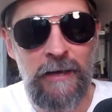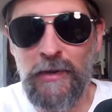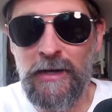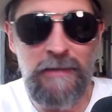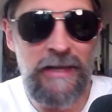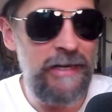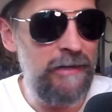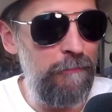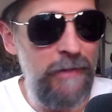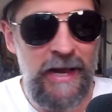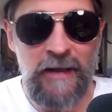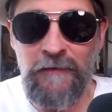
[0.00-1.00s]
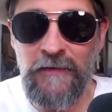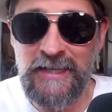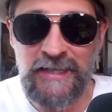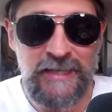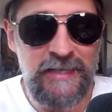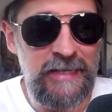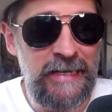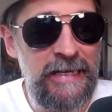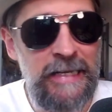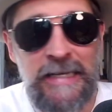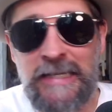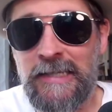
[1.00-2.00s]
But like, man, this is
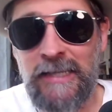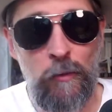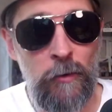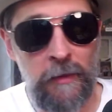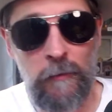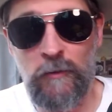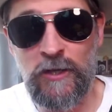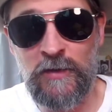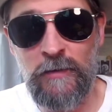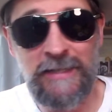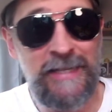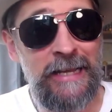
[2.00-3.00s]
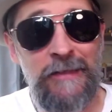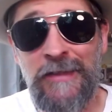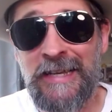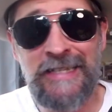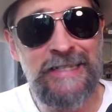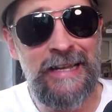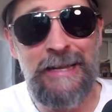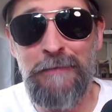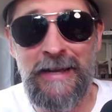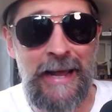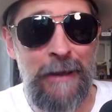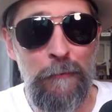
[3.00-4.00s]
easily one of the worst. It's like this and
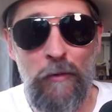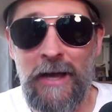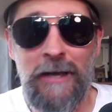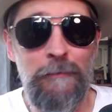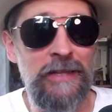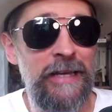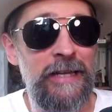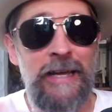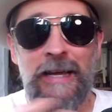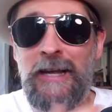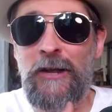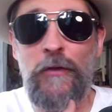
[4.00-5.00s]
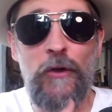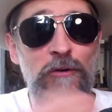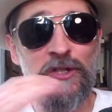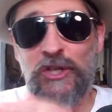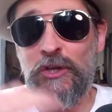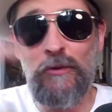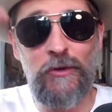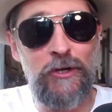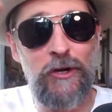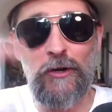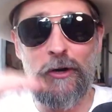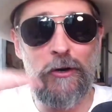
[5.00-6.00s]
Madame Web. Like, those two
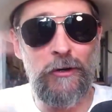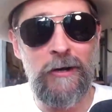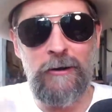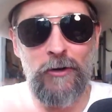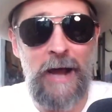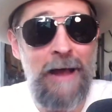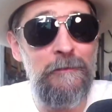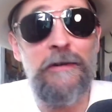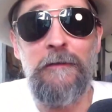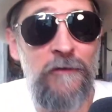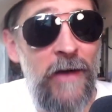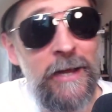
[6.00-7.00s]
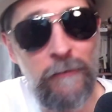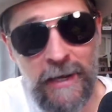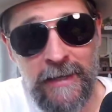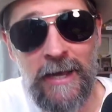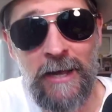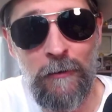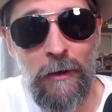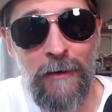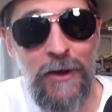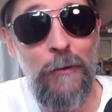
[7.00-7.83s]
are having a fight right now.